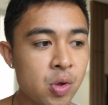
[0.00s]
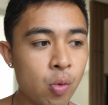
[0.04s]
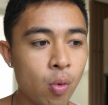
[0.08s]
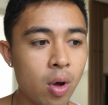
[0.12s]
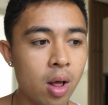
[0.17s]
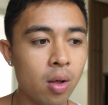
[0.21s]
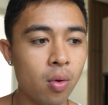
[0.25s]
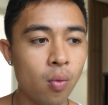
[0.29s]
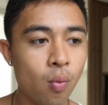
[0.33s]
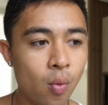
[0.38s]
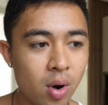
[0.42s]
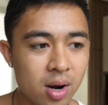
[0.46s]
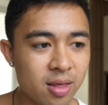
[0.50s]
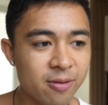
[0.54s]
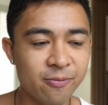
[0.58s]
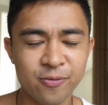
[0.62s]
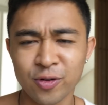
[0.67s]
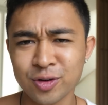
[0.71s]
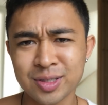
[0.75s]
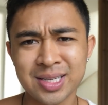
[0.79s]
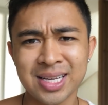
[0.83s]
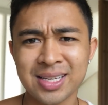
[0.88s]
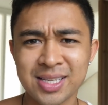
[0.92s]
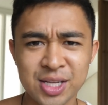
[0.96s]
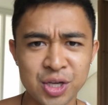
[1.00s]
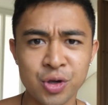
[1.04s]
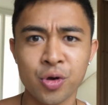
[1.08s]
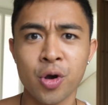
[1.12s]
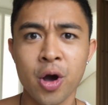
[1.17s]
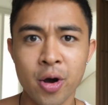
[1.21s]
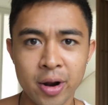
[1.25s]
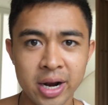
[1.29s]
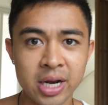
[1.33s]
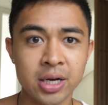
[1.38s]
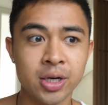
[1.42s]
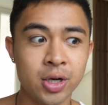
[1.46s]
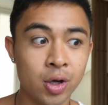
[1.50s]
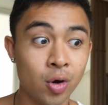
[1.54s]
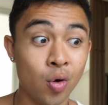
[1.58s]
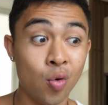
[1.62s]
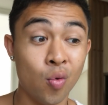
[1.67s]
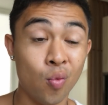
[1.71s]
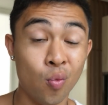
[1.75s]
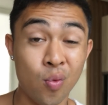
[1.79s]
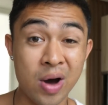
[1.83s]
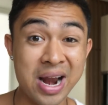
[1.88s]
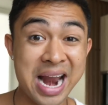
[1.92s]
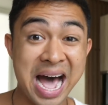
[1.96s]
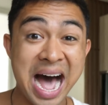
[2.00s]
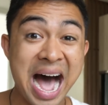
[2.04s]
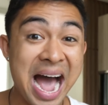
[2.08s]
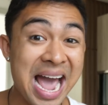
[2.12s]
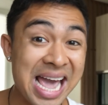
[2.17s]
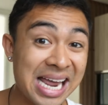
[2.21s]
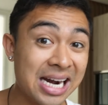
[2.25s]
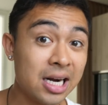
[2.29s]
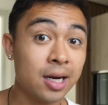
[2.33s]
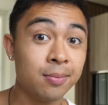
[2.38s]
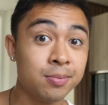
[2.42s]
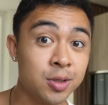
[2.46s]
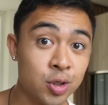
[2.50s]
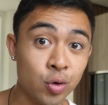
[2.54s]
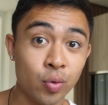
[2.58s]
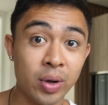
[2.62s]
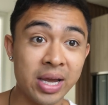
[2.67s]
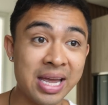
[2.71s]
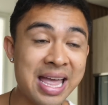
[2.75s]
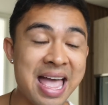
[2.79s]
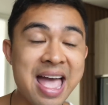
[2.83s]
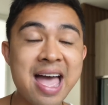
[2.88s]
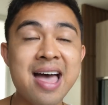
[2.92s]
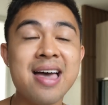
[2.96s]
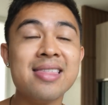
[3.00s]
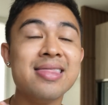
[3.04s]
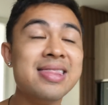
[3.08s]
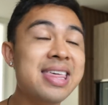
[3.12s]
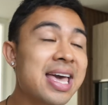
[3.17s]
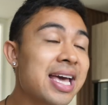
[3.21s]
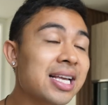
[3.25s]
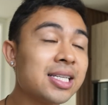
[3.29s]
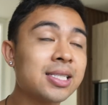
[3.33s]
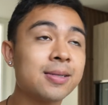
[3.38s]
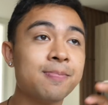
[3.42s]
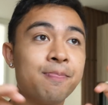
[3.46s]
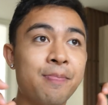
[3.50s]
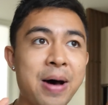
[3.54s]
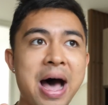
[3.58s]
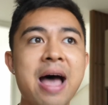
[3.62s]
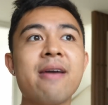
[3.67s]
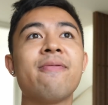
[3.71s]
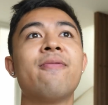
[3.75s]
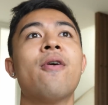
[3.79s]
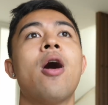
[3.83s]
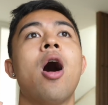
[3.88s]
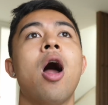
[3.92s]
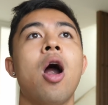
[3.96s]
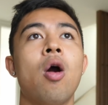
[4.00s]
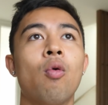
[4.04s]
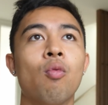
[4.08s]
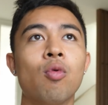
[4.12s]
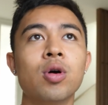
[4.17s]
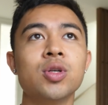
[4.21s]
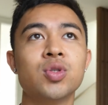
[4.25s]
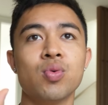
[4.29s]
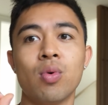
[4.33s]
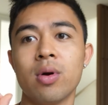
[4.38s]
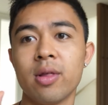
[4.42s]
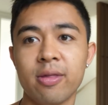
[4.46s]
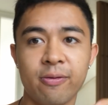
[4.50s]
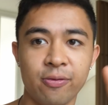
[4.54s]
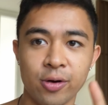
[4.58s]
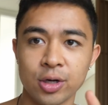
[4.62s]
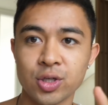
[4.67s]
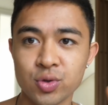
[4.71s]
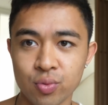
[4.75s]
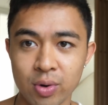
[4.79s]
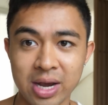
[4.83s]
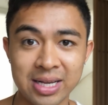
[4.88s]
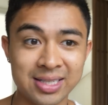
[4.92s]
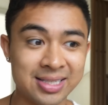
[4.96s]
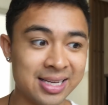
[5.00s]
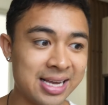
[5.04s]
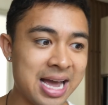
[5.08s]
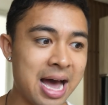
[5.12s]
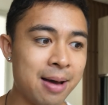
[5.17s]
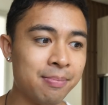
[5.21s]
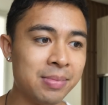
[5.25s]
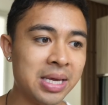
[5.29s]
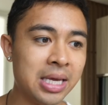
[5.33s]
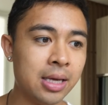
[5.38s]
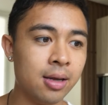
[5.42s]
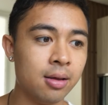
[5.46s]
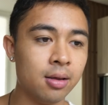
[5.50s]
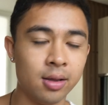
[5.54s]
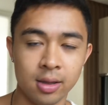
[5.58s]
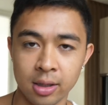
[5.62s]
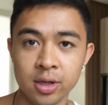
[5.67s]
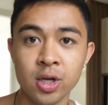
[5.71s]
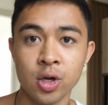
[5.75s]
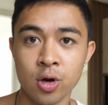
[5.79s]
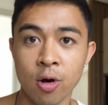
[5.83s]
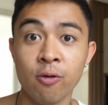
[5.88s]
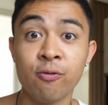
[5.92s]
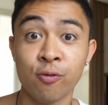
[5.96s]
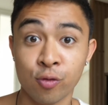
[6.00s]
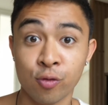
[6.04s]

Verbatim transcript: Well, one of the first things you go out and do, what I ended up doing, this by far was one of the first ways that got me, you know,